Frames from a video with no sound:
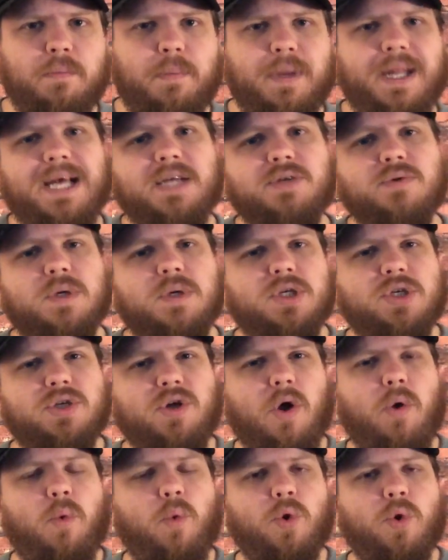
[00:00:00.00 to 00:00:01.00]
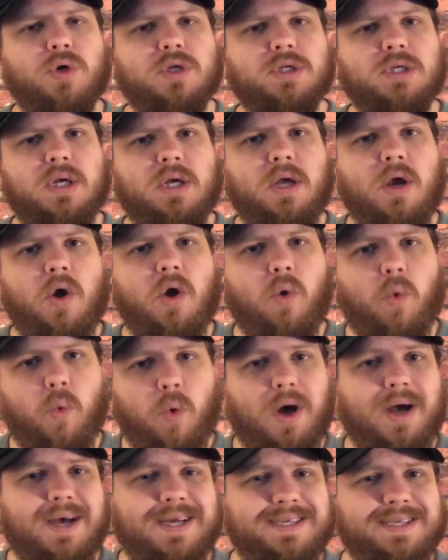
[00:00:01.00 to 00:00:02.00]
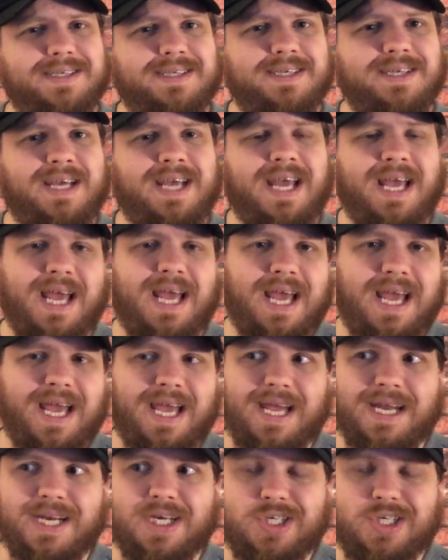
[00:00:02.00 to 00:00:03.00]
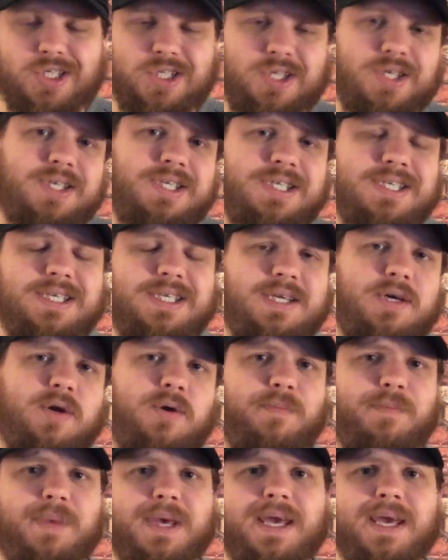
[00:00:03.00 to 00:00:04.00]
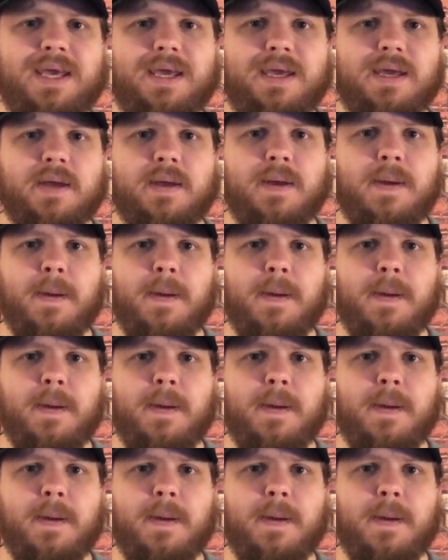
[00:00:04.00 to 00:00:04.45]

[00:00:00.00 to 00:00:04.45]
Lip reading: But that's what Star Wars was and should still be.